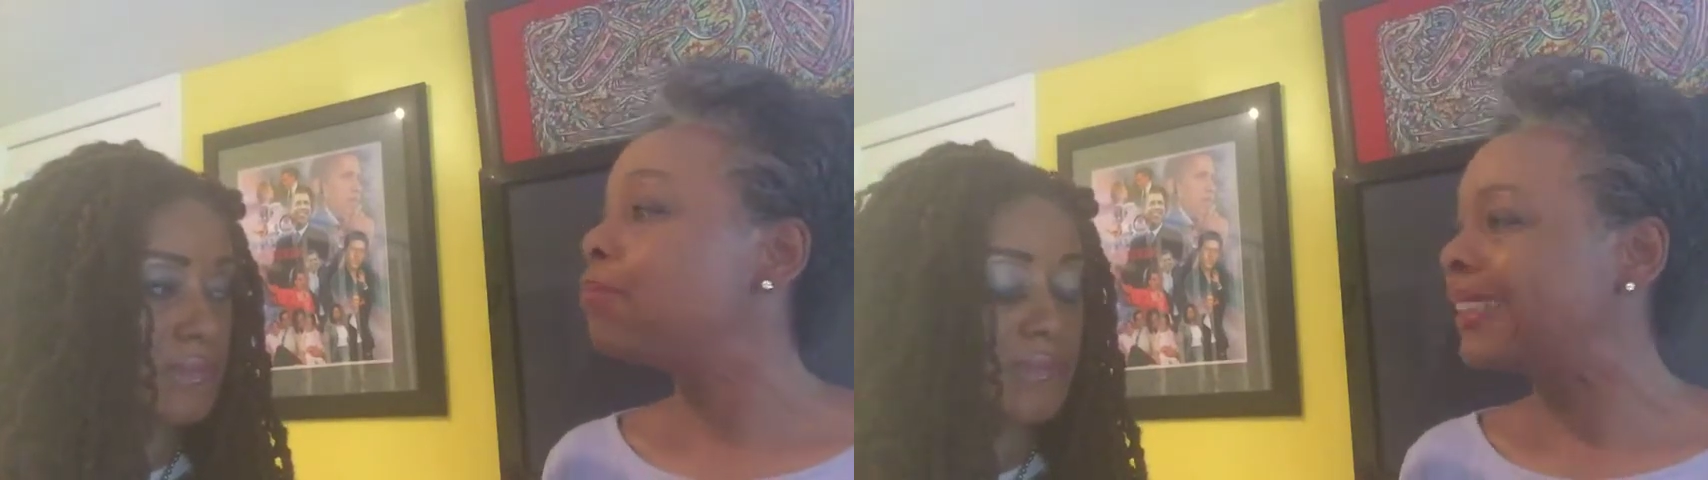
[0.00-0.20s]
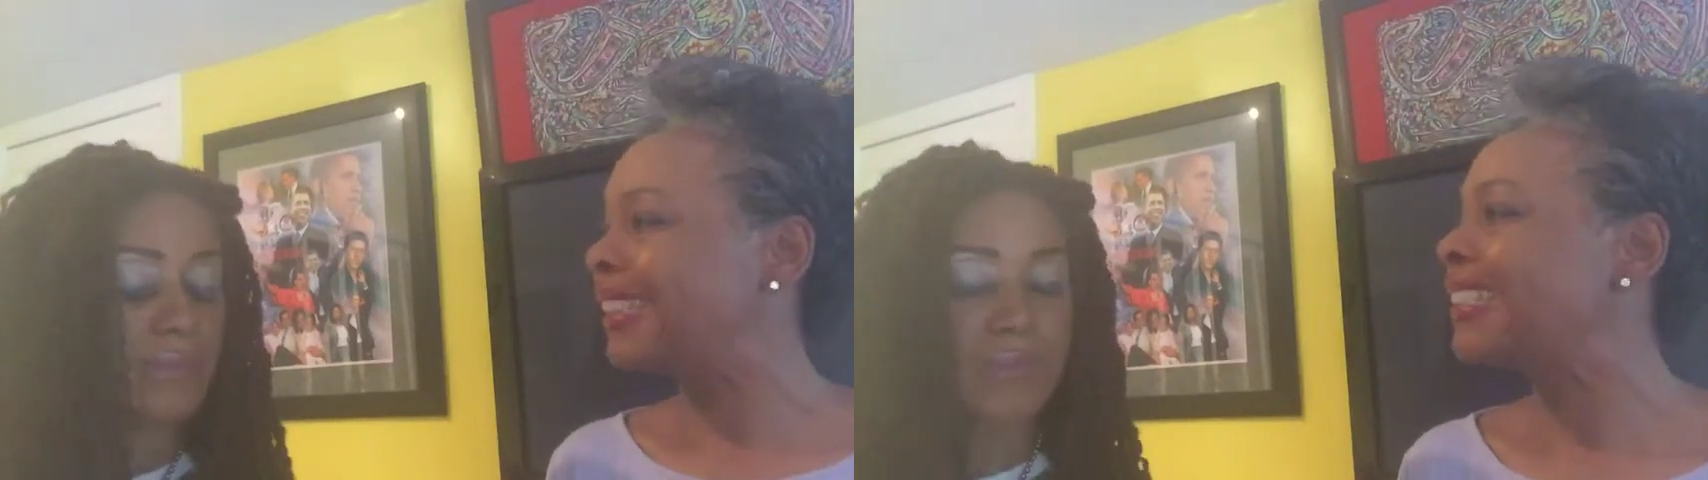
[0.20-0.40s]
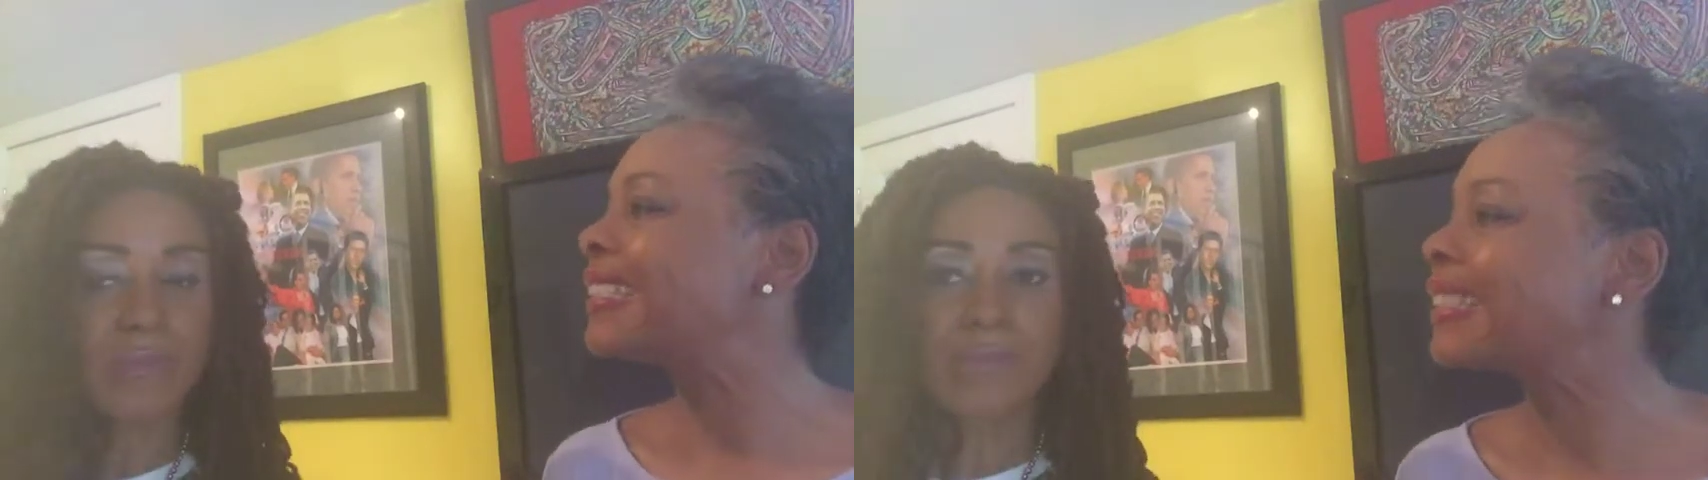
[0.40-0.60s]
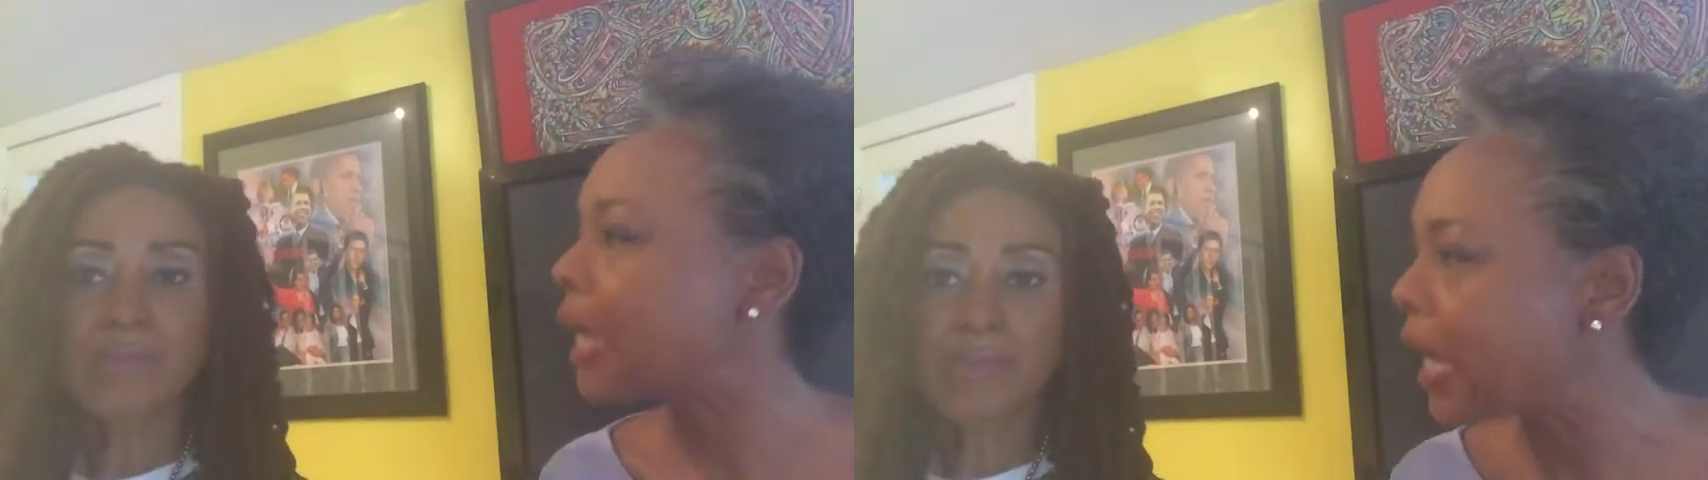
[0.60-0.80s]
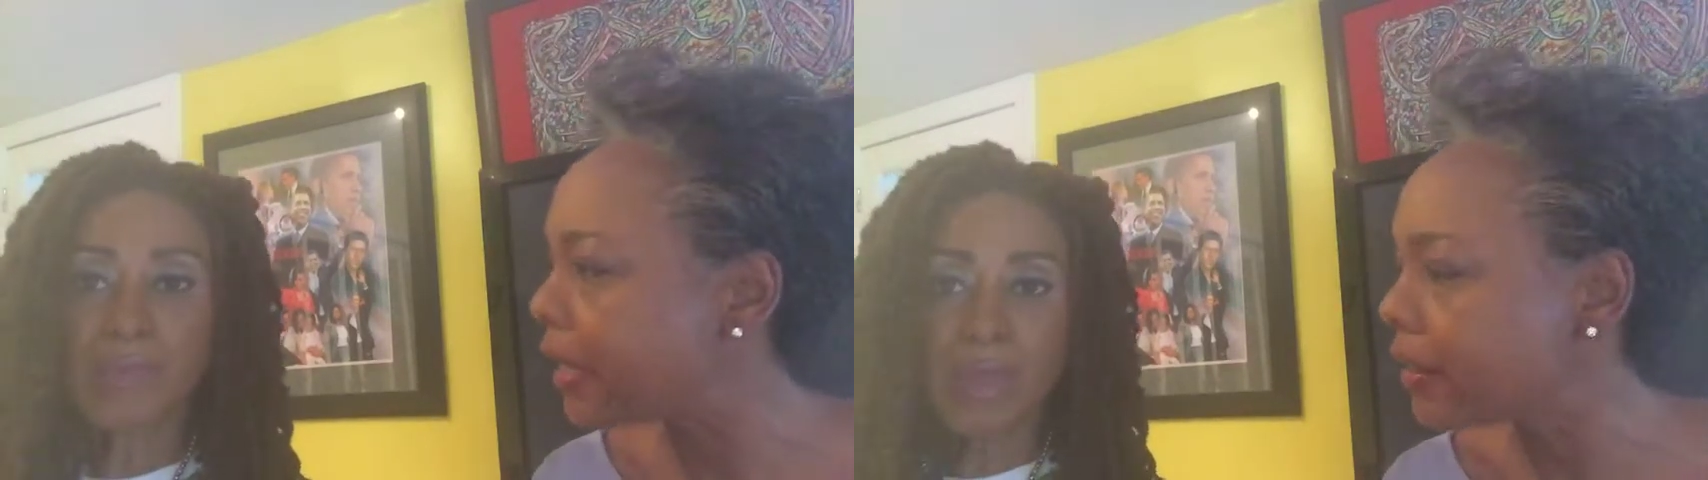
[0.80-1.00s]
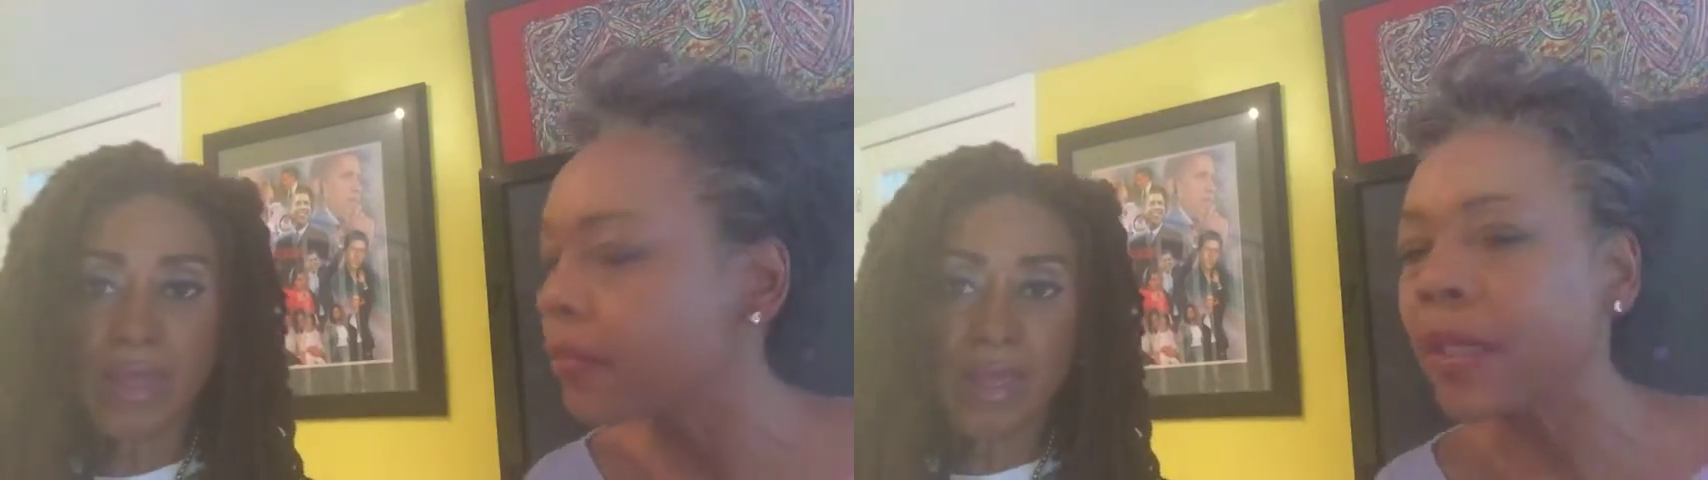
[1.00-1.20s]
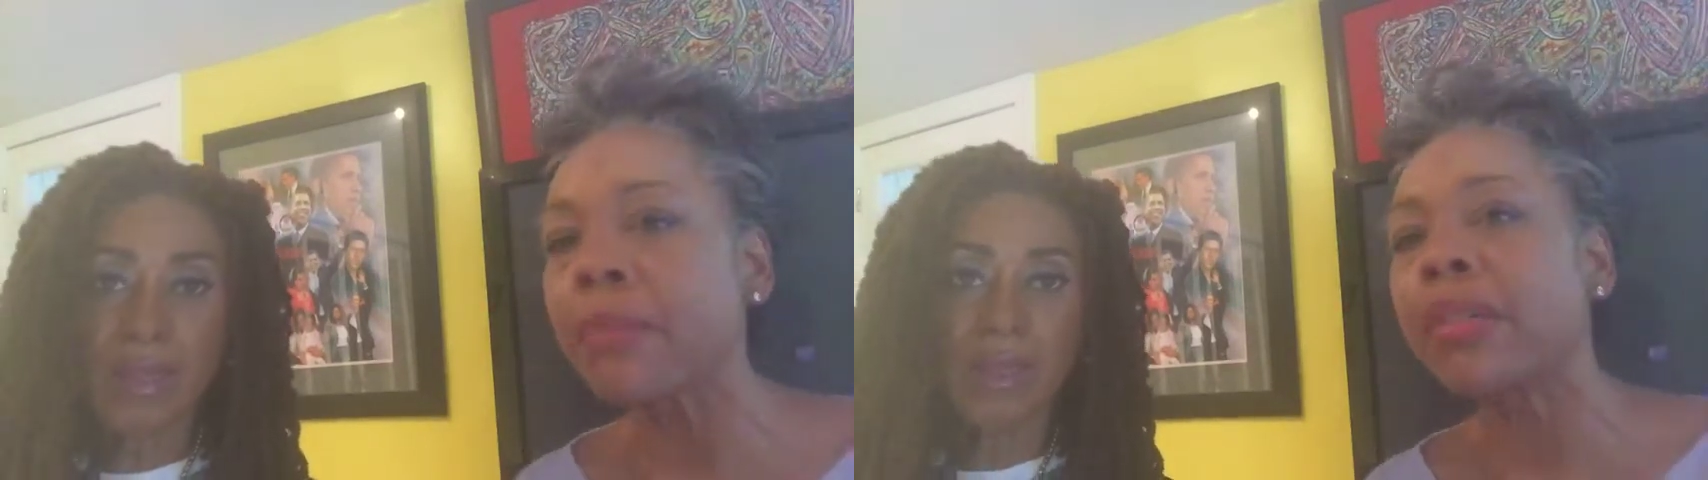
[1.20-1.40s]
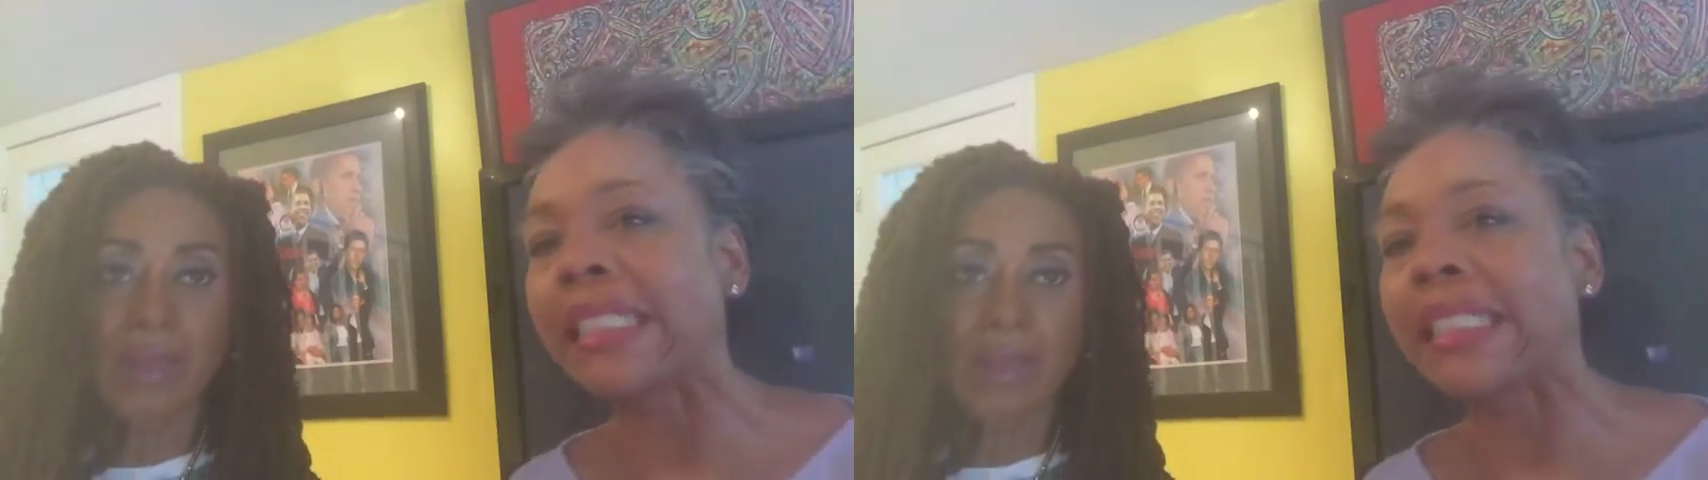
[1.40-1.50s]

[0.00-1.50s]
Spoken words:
politicized. It's being